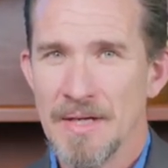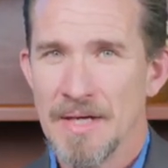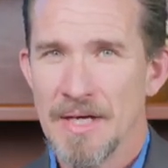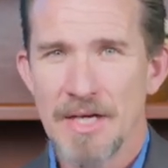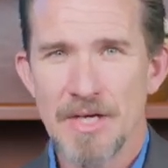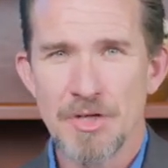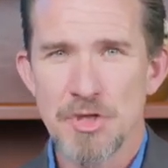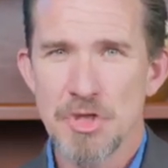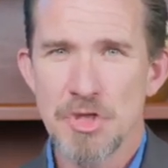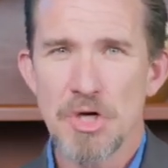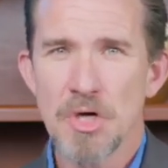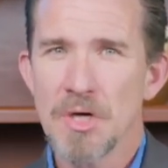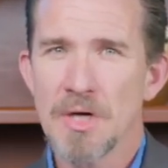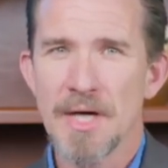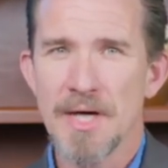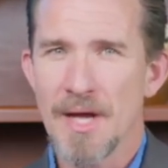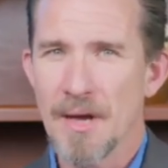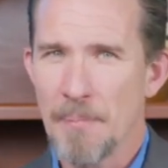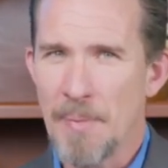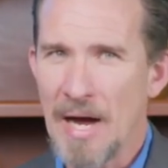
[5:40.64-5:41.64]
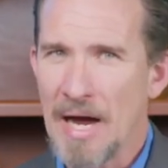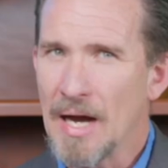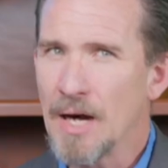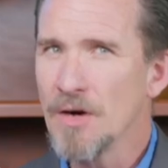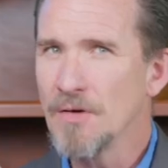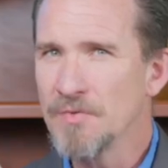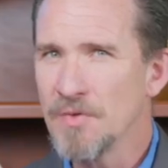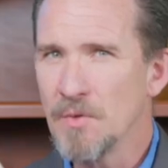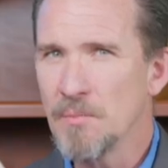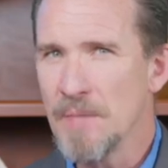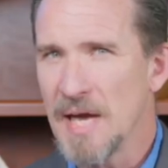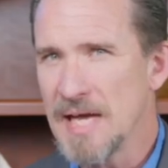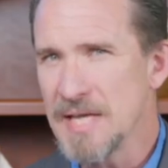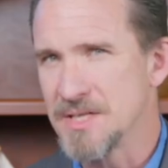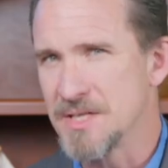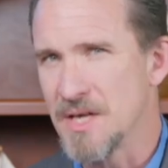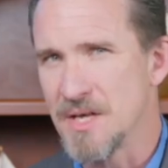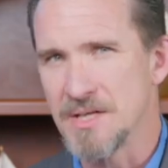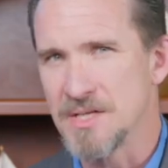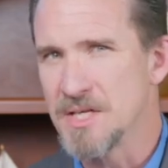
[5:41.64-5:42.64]
is surely a powerful
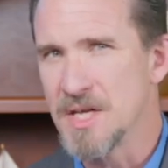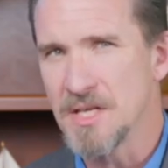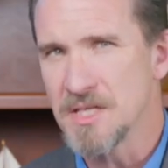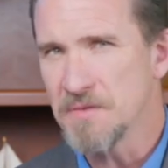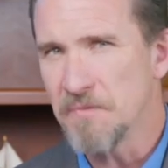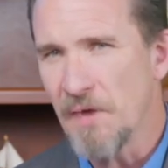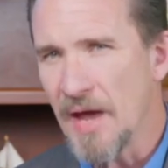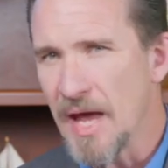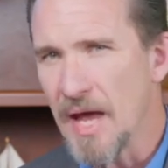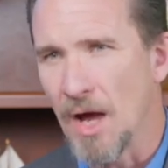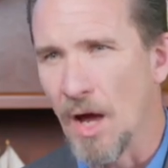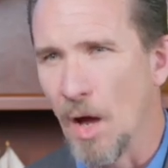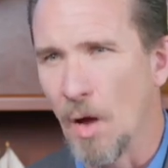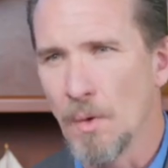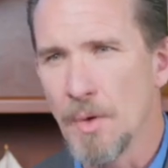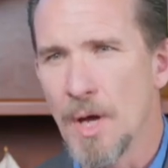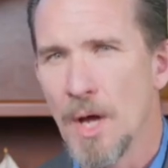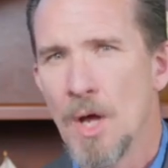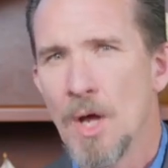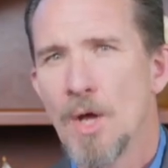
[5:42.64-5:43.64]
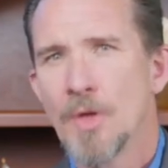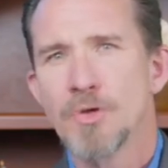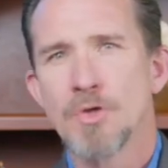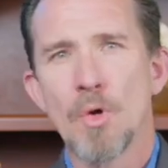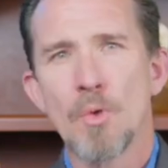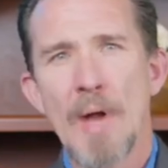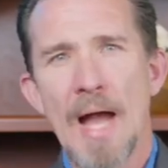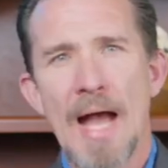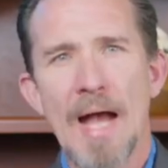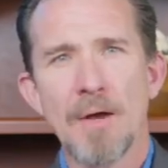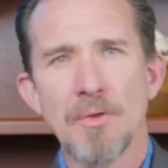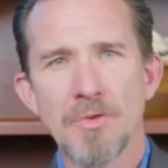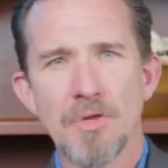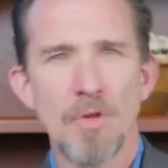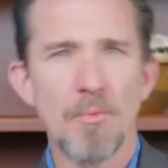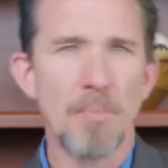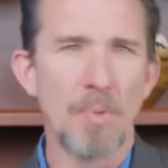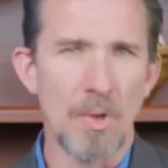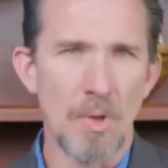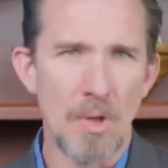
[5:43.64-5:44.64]
message that's found throughout
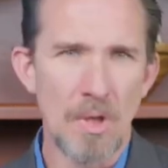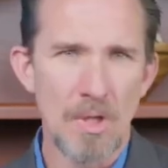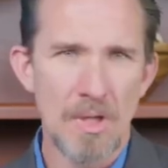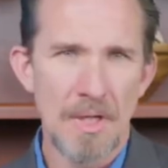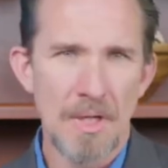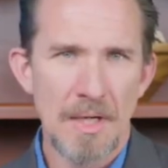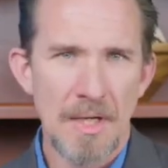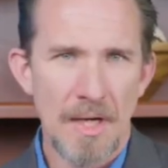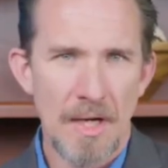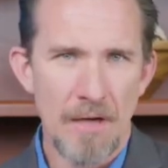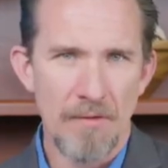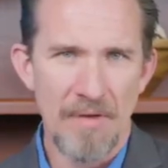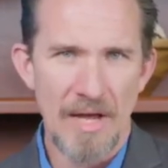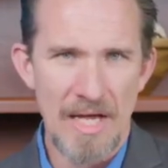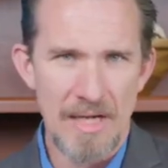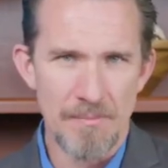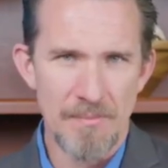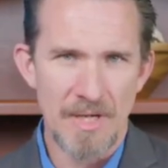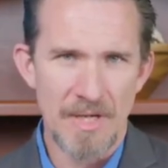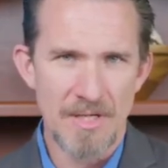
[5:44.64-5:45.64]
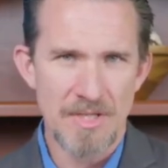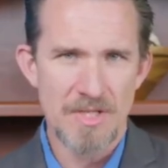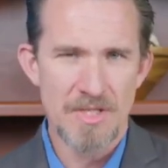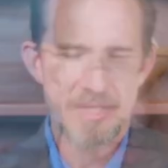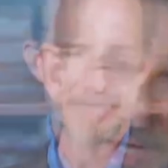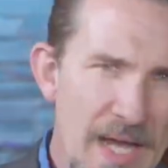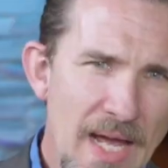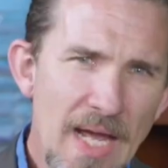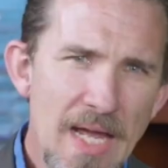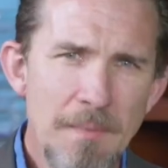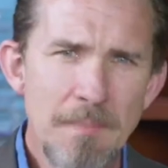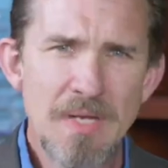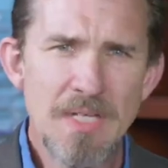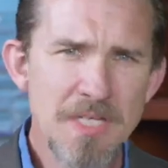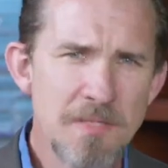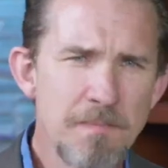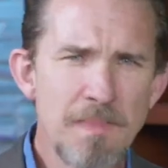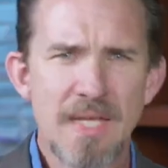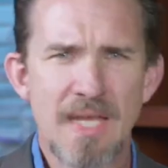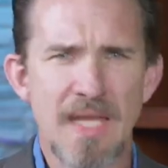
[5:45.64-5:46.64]
the book of Amos.
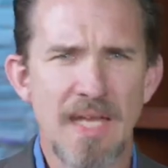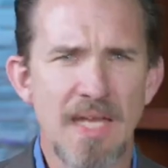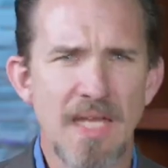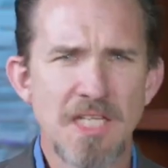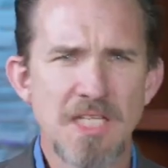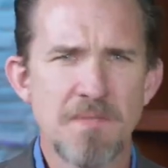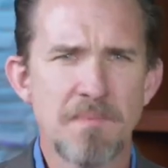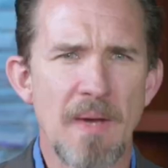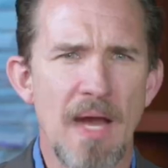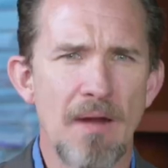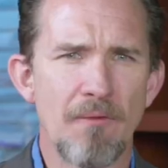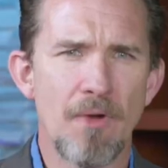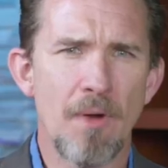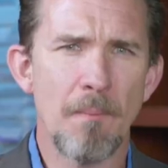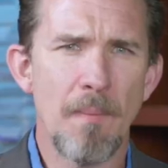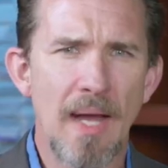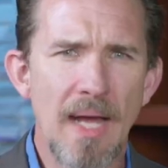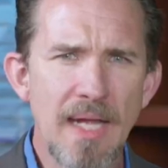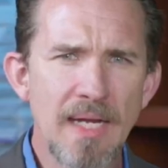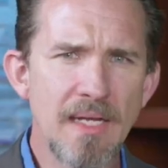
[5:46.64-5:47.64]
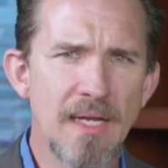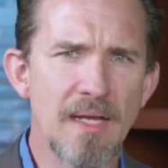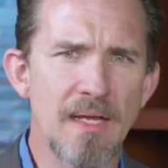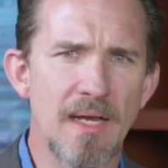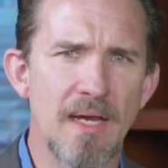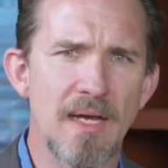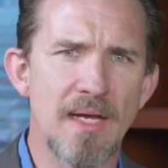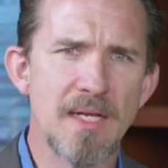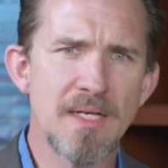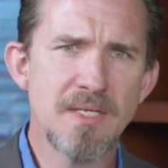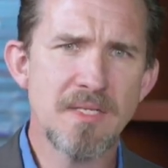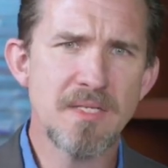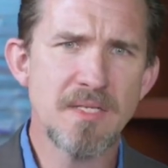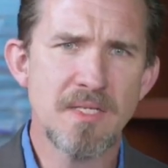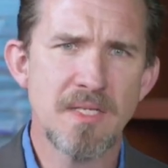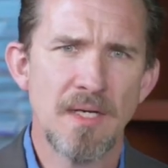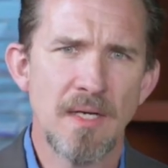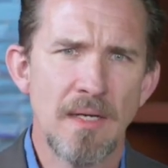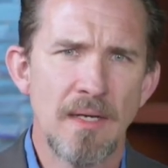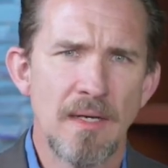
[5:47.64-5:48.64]
Amos begins by reminding
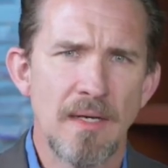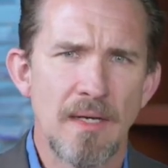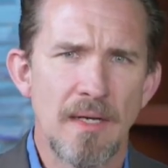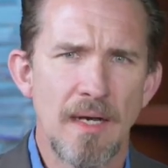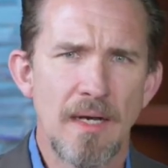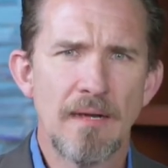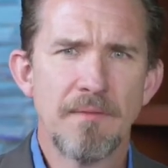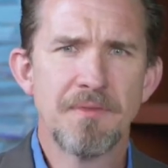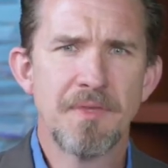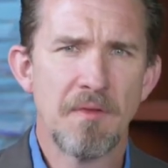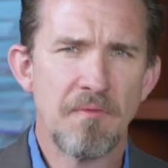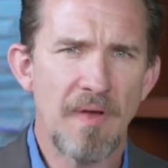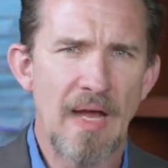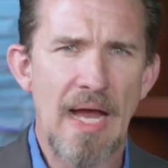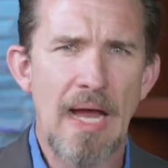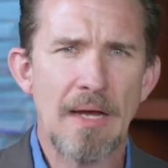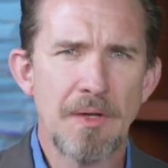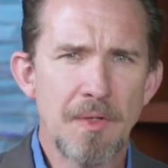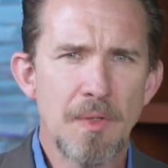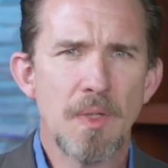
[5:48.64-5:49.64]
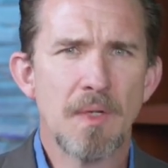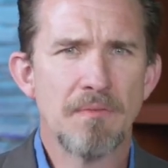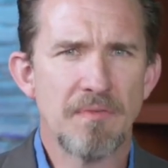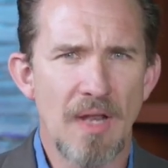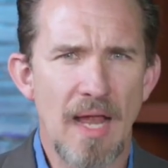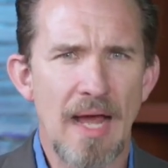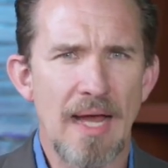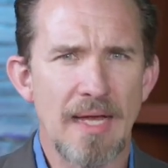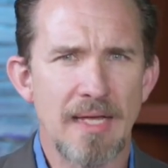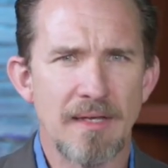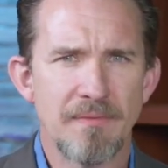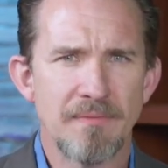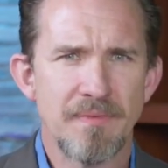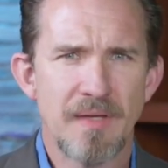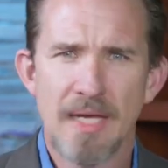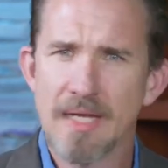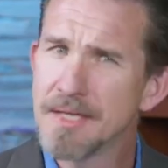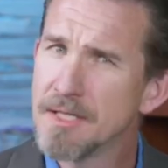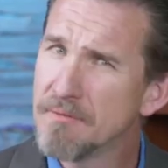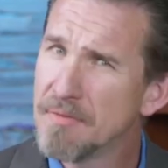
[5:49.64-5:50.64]
us of the value of life,
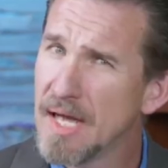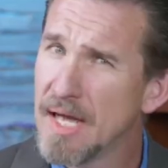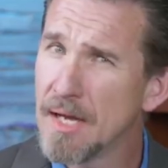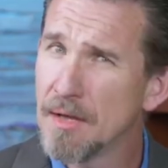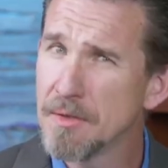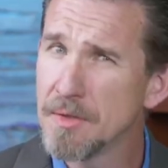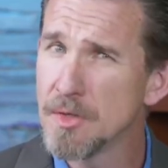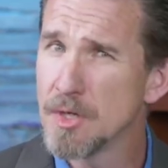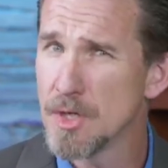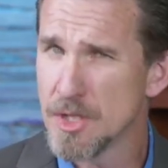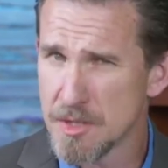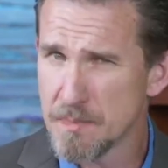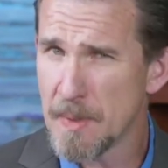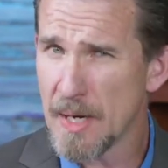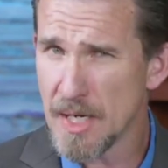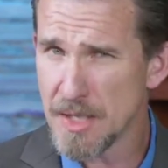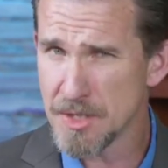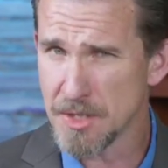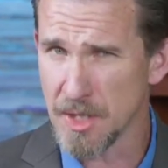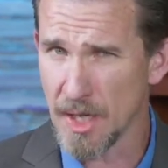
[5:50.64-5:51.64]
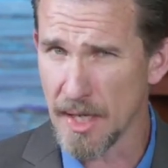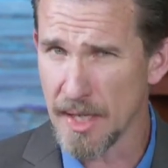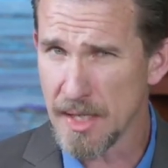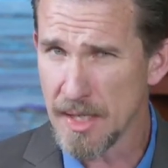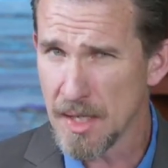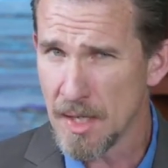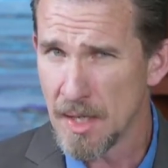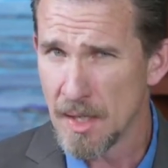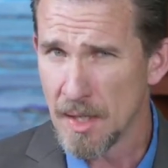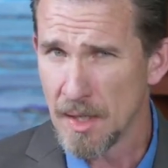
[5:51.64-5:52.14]
and the value especially